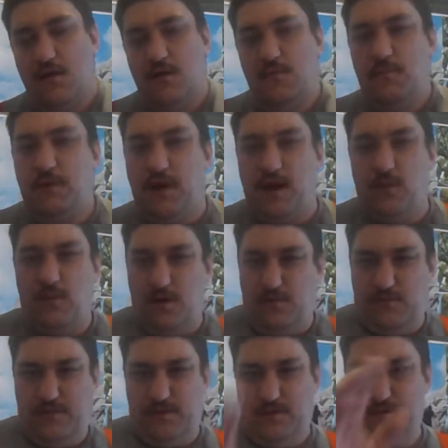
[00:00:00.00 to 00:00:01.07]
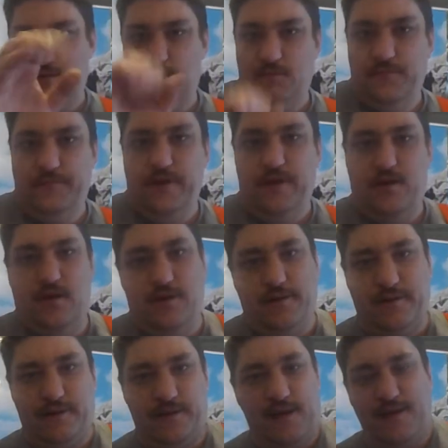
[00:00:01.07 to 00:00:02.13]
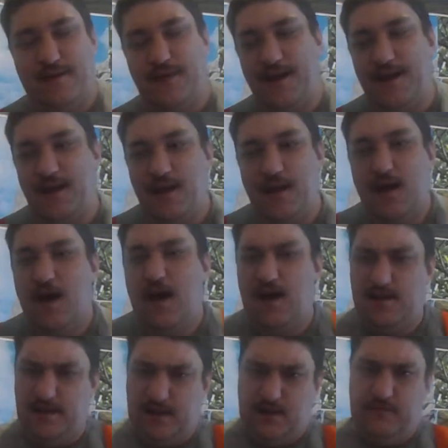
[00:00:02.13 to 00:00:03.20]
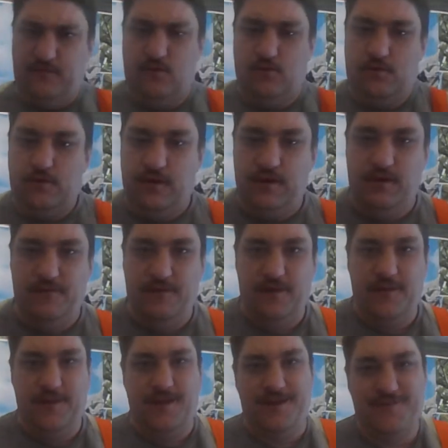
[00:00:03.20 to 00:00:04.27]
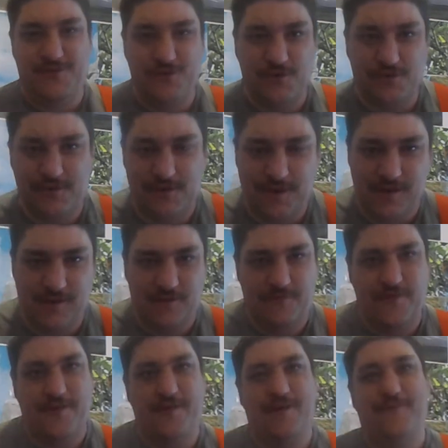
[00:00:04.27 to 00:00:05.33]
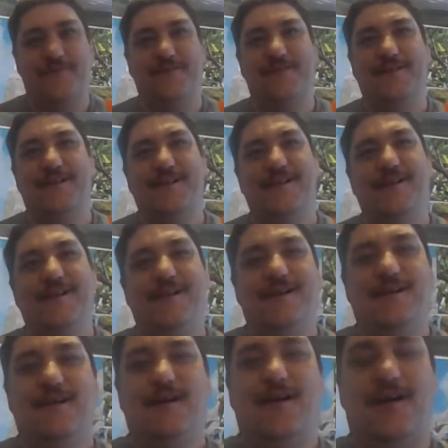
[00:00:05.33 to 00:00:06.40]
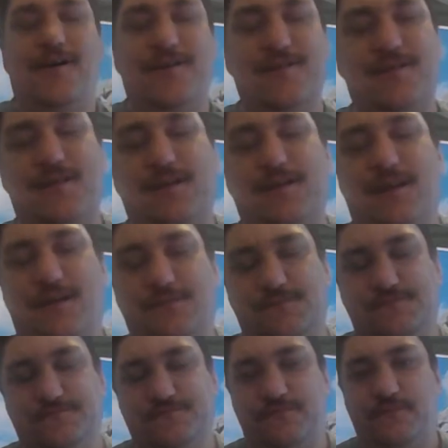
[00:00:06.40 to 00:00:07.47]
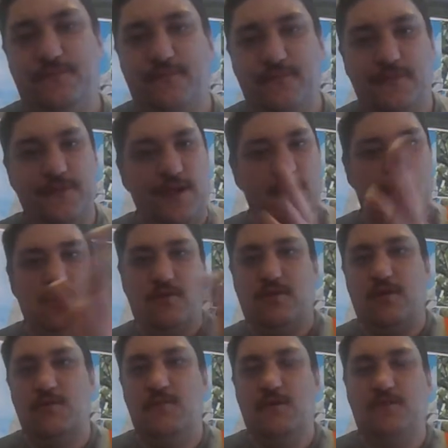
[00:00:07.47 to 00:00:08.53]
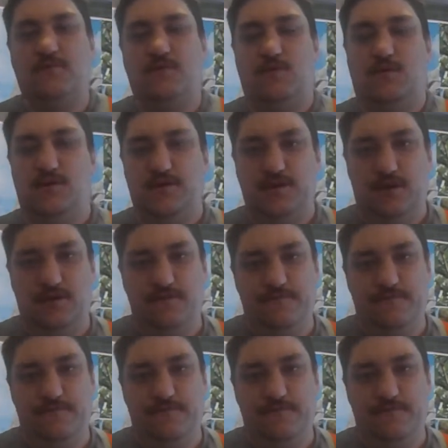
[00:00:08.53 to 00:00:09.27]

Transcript: But I won't. Because, as I say, I think I've talked enough. I think I've talked your ears off enough. Honestly though, thank you so much for watching.